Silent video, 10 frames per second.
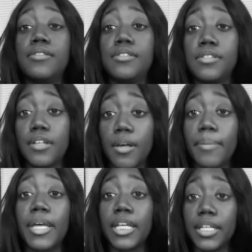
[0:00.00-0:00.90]
to come
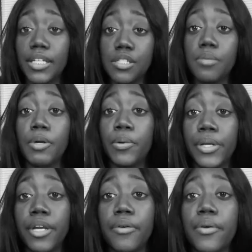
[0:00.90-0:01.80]
back and get your bow and
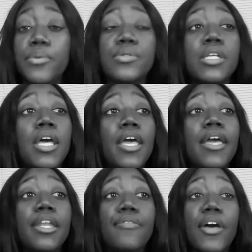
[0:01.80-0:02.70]
arrows. And
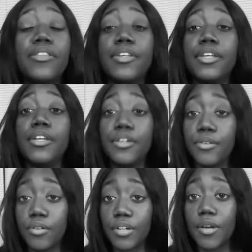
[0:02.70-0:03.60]
if after a year you
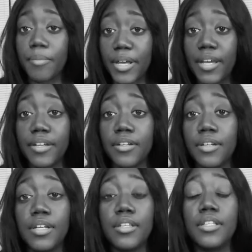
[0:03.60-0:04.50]
don't come back,
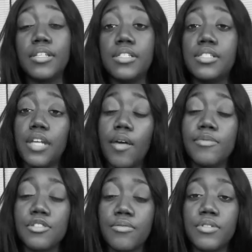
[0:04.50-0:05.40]
then this job is
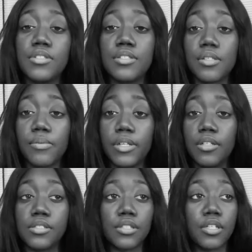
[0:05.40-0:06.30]
going to someone
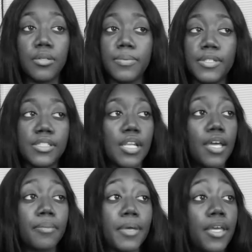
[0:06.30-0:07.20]
else. And Cupid is like,
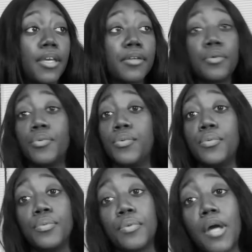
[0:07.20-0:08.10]
man, cool.
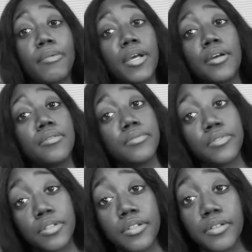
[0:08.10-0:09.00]
I'm not,
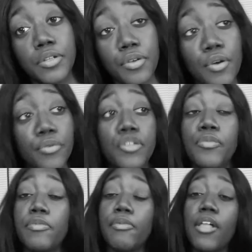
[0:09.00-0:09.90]
you know,
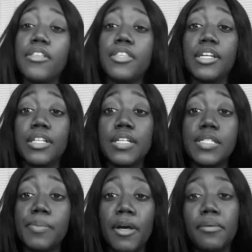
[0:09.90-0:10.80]
Cupid probably thinking in his
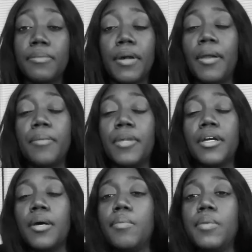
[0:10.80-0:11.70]
mind, I'm not
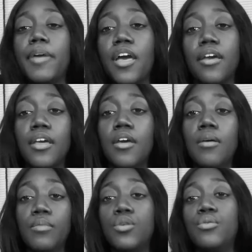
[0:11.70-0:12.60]
coming back.
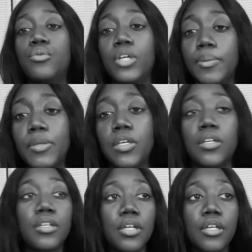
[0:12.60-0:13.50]
But cool, give me
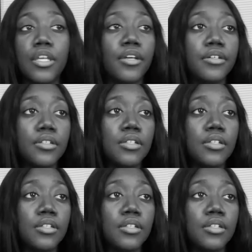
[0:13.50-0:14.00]
a year,